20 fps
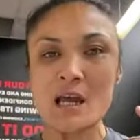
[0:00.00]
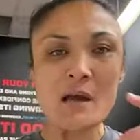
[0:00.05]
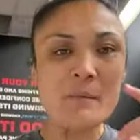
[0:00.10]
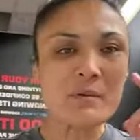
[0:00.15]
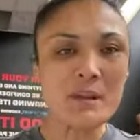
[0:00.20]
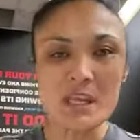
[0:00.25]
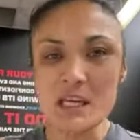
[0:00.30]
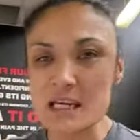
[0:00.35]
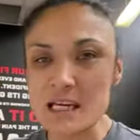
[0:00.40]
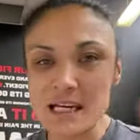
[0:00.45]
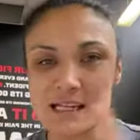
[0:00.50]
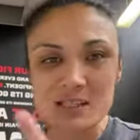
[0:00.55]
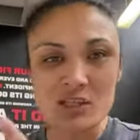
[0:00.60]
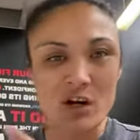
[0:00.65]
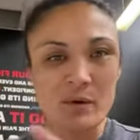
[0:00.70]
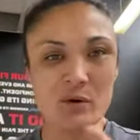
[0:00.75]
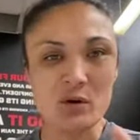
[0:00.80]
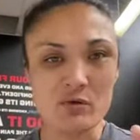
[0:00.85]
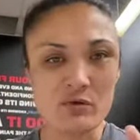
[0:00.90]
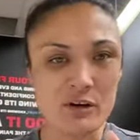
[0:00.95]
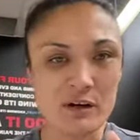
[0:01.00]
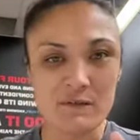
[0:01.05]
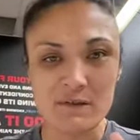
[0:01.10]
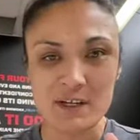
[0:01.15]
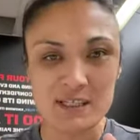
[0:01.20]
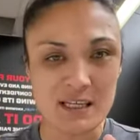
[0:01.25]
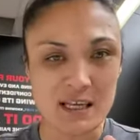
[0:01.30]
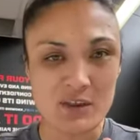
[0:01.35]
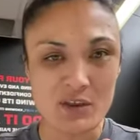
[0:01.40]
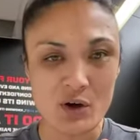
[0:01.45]
But the next time you
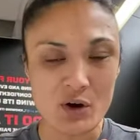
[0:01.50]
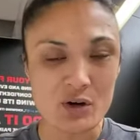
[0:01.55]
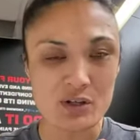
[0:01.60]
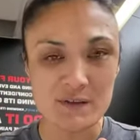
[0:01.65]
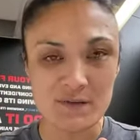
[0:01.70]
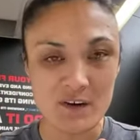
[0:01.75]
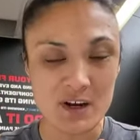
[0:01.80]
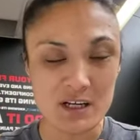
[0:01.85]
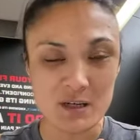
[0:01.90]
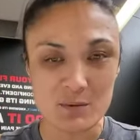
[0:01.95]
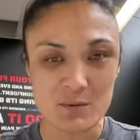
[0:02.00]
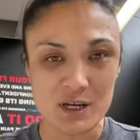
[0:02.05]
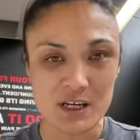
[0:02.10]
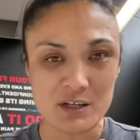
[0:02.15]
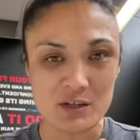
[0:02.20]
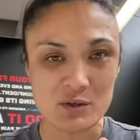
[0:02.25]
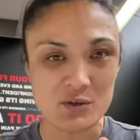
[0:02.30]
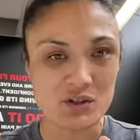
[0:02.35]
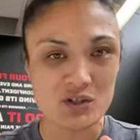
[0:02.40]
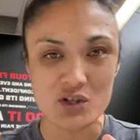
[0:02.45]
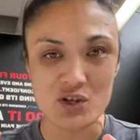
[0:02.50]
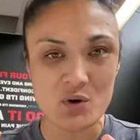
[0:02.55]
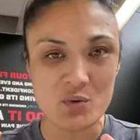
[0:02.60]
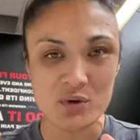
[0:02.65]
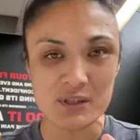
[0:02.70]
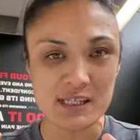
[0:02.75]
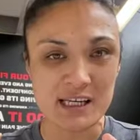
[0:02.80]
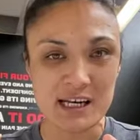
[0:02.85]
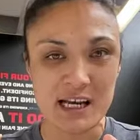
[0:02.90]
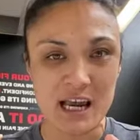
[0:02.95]
revisit those fundamentals, you know
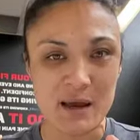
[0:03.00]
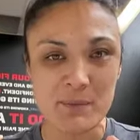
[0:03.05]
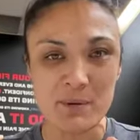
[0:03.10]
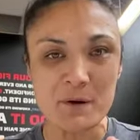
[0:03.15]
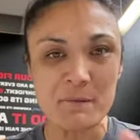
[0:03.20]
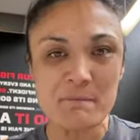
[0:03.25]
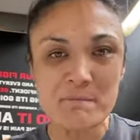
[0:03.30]
what's going to happen?